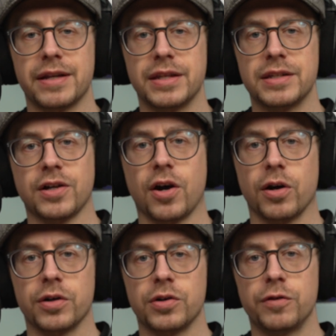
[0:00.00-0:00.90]
and these
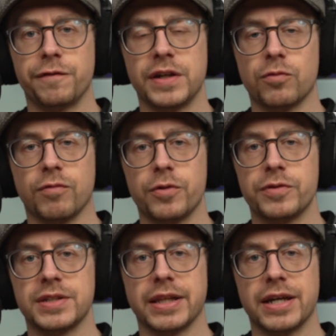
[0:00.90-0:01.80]
are Newfie
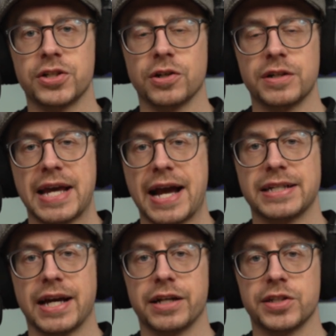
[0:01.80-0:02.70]
Rose Glacier
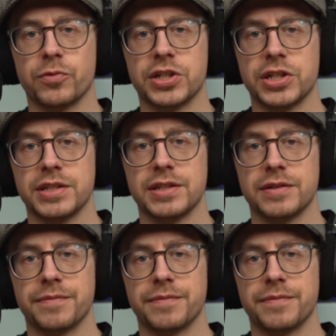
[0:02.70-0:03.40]
tactile switches.